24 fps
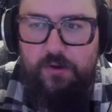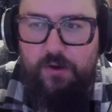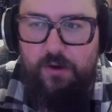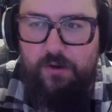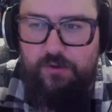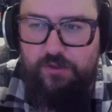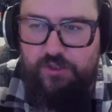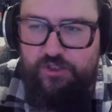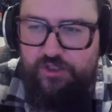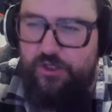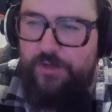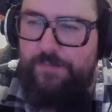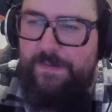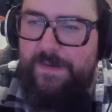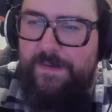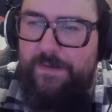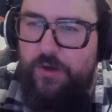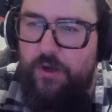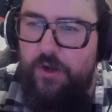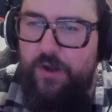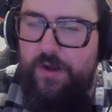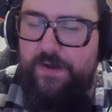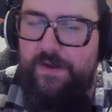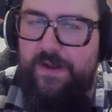should be
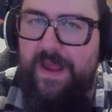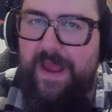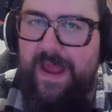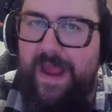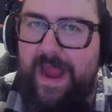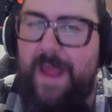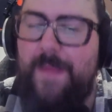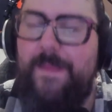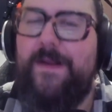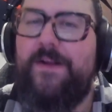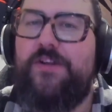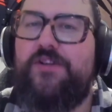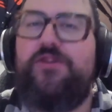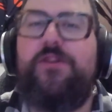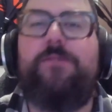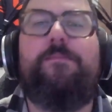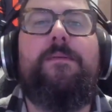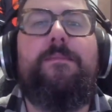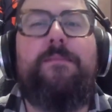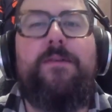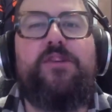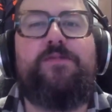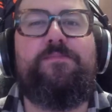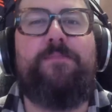good, and they should
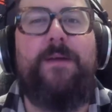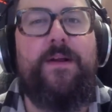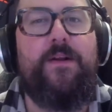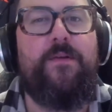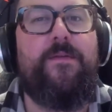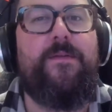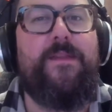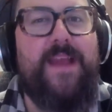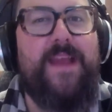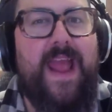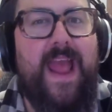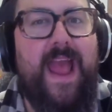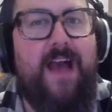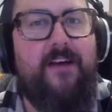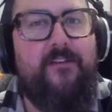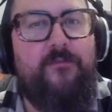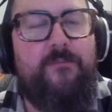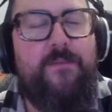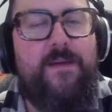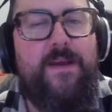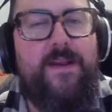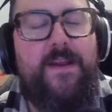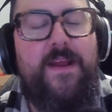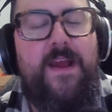be much better than they have
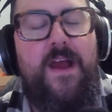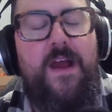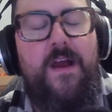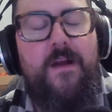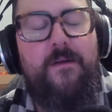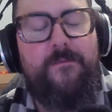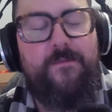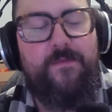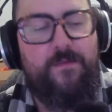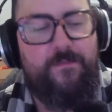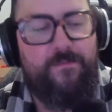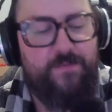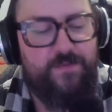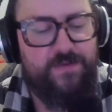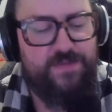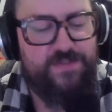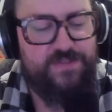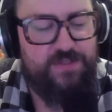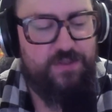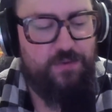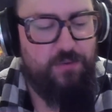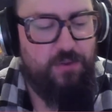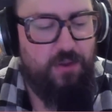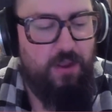been for
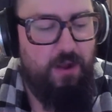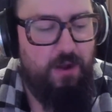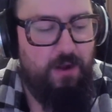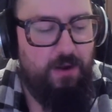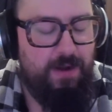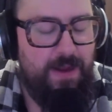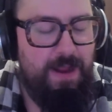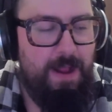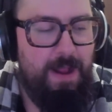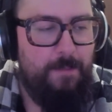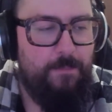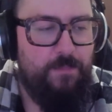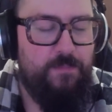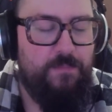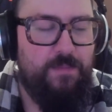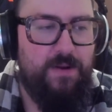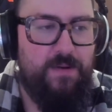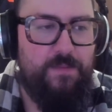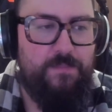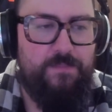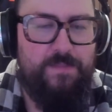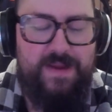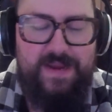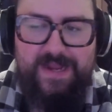so long.
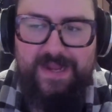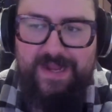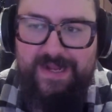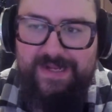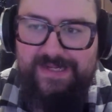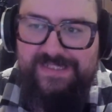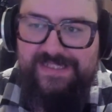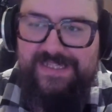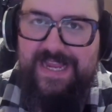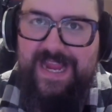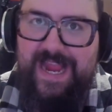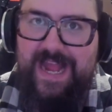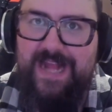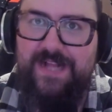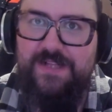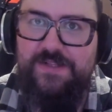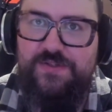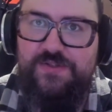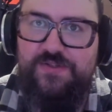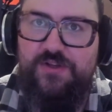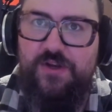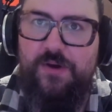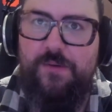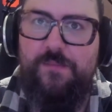But because they had
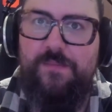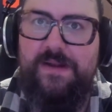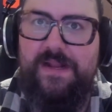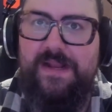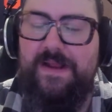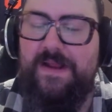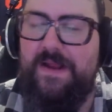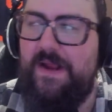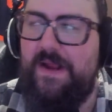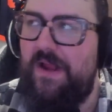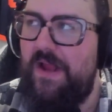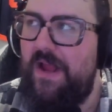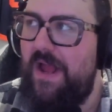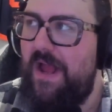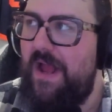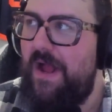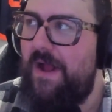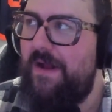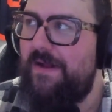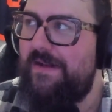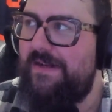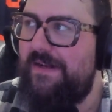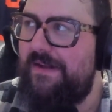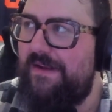so many
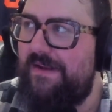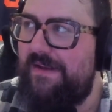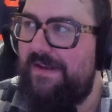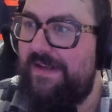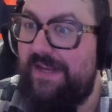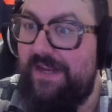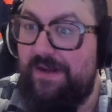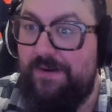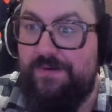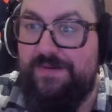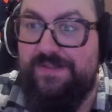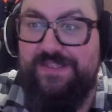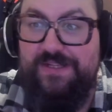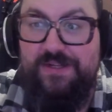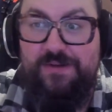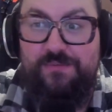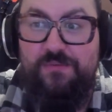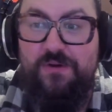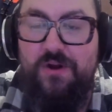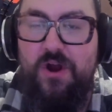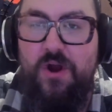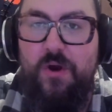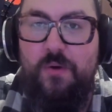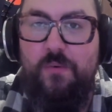years in a
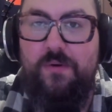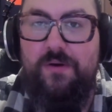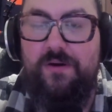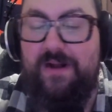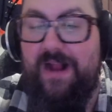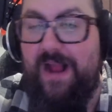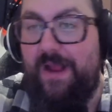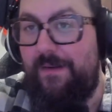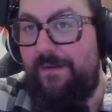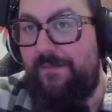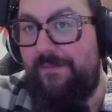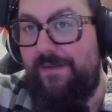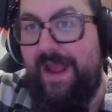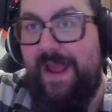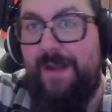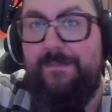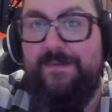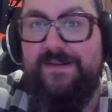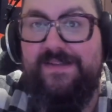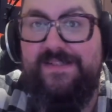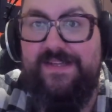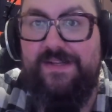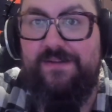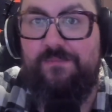row where
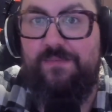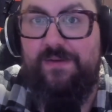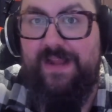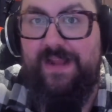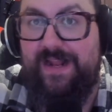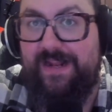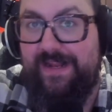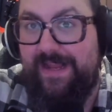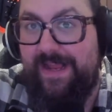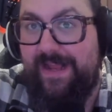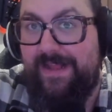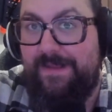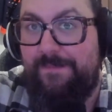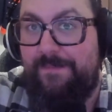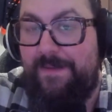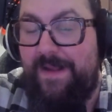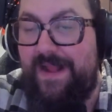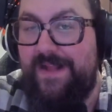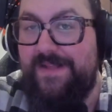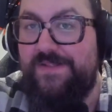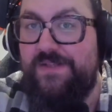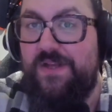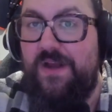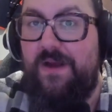Edmonton kind of kicked the
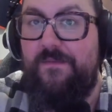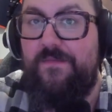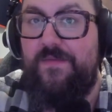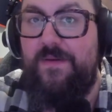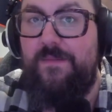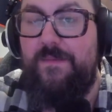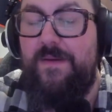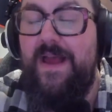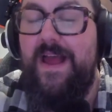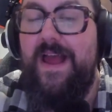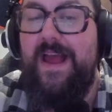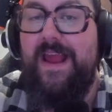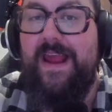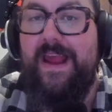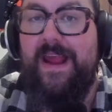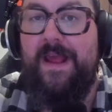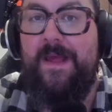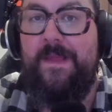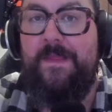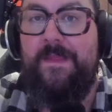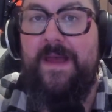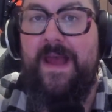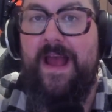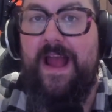pants off them
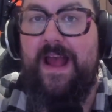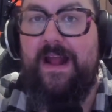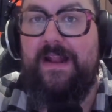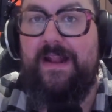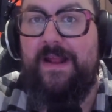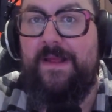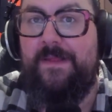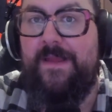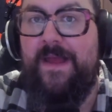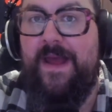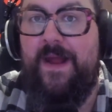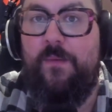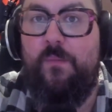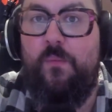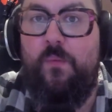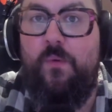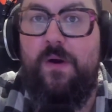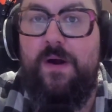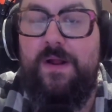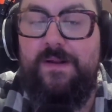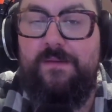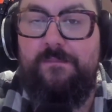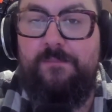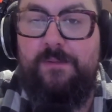in that
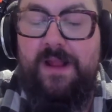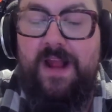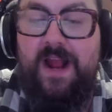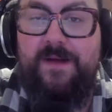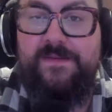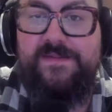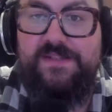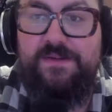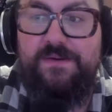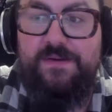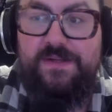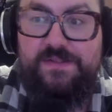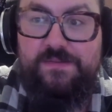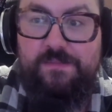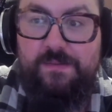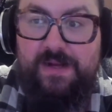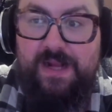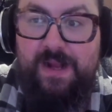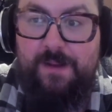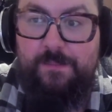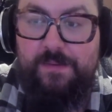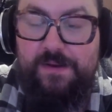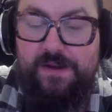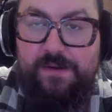one playoff series from a
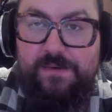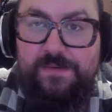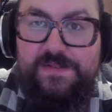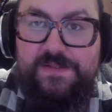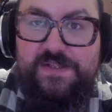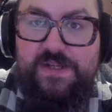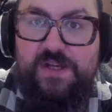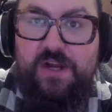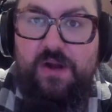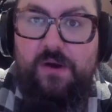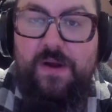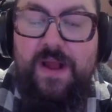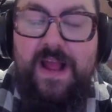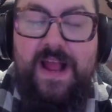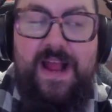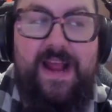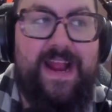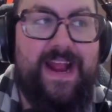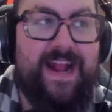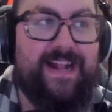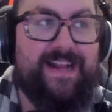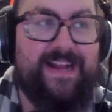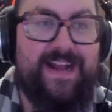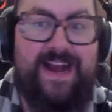couple years ago,
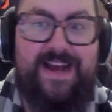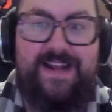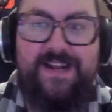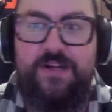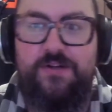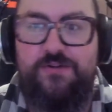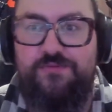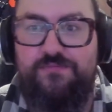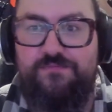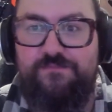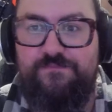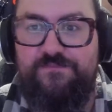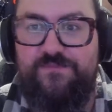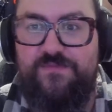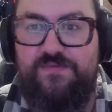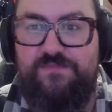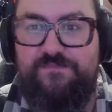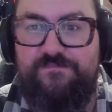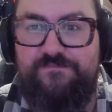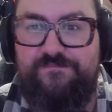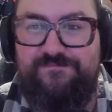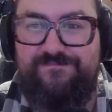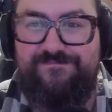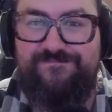it kind
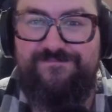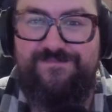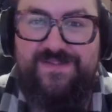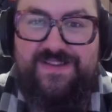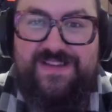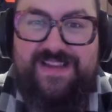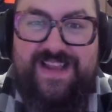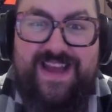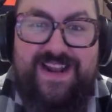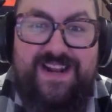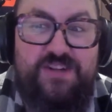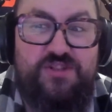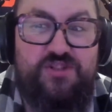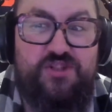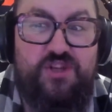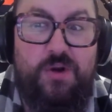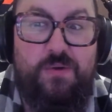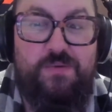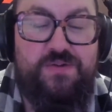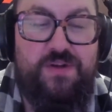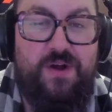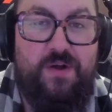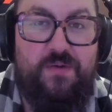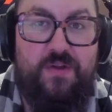of
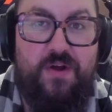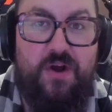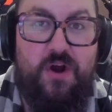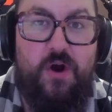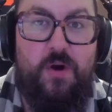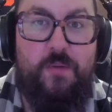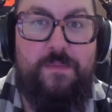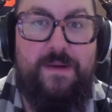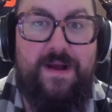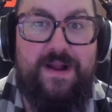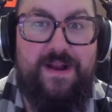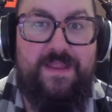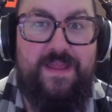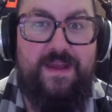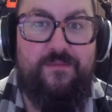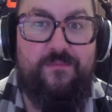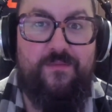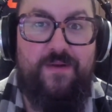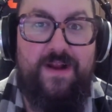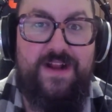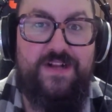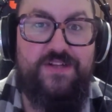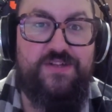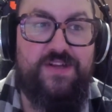choked all the hope out of that
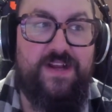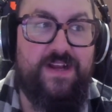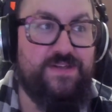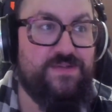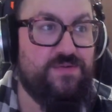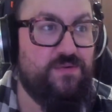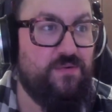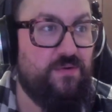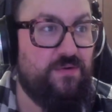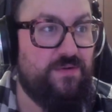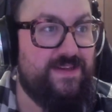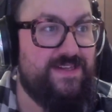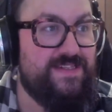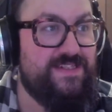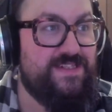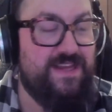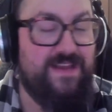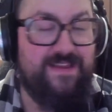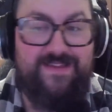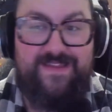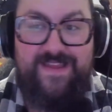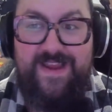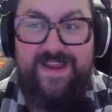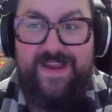franchise, or at least
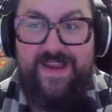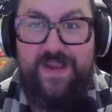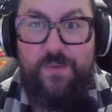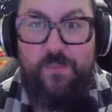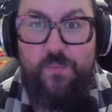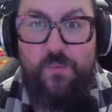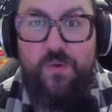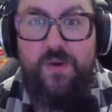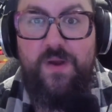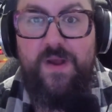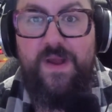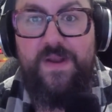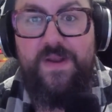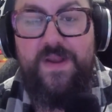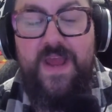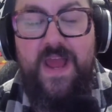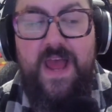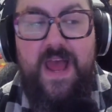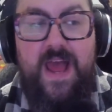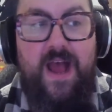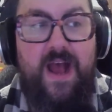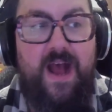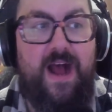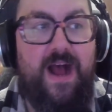you think it would.
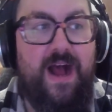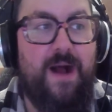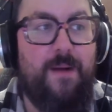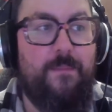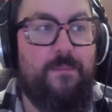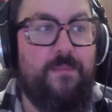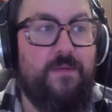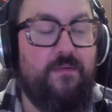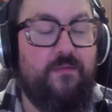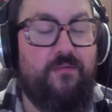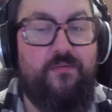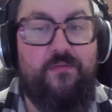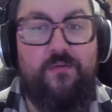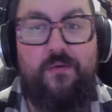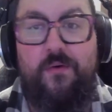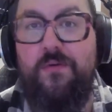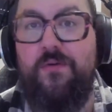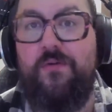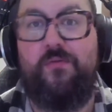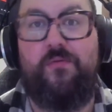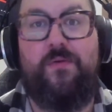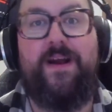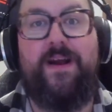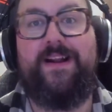Full
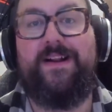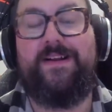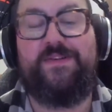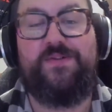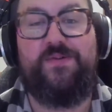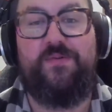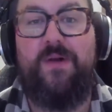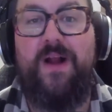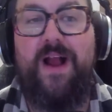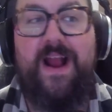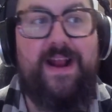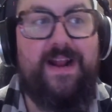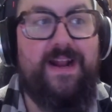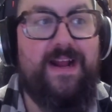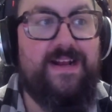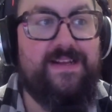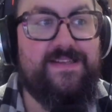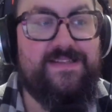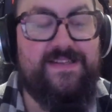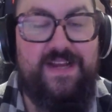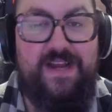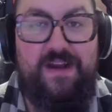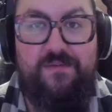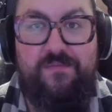credit to Ryan
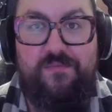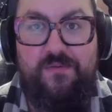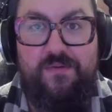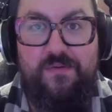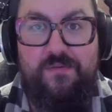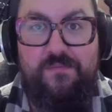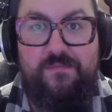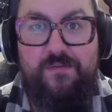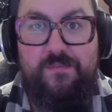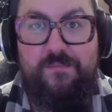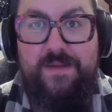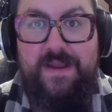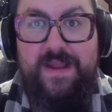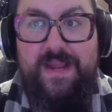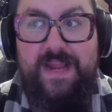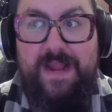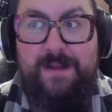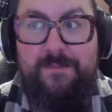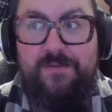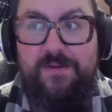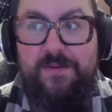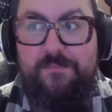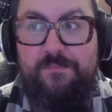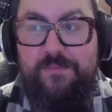Huska for being
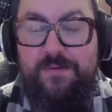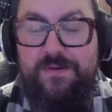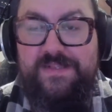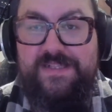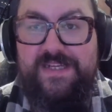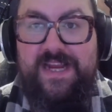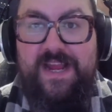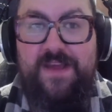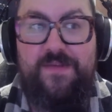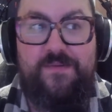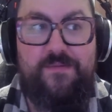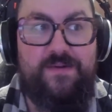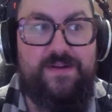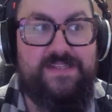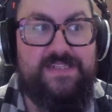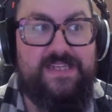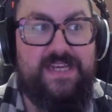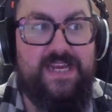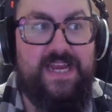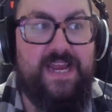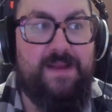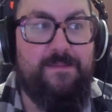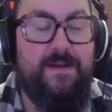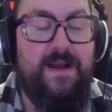able to put together a
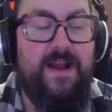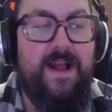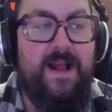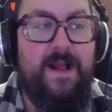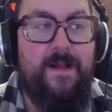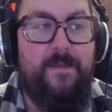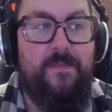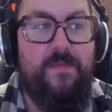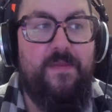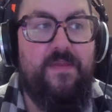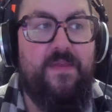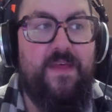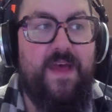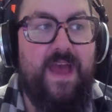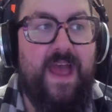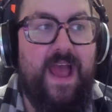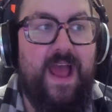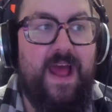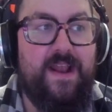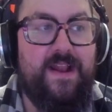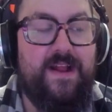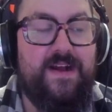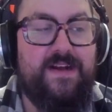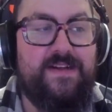team
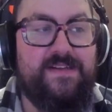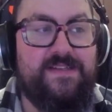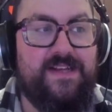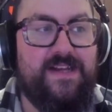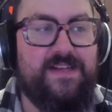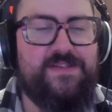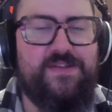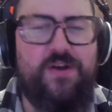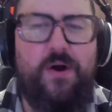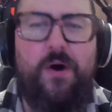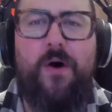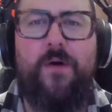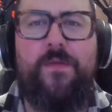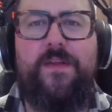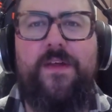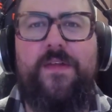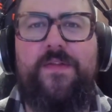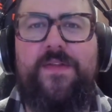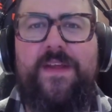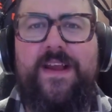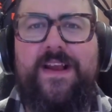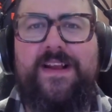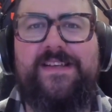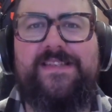that does all the
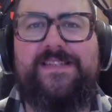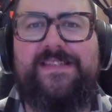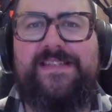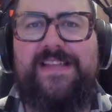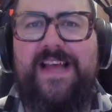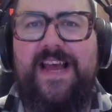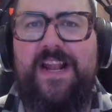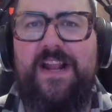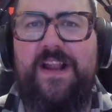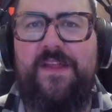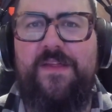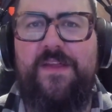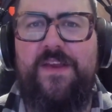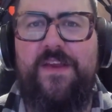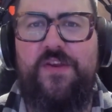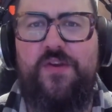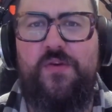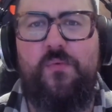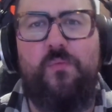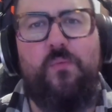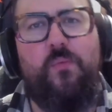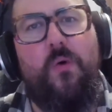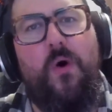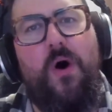things that
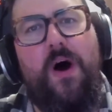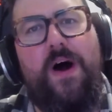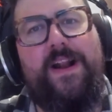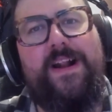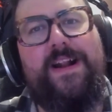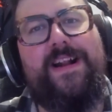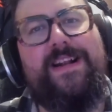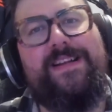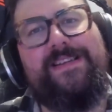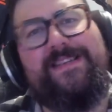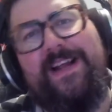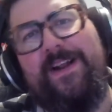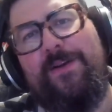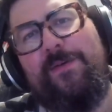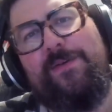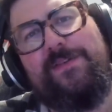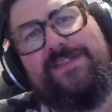you wanted a Daryl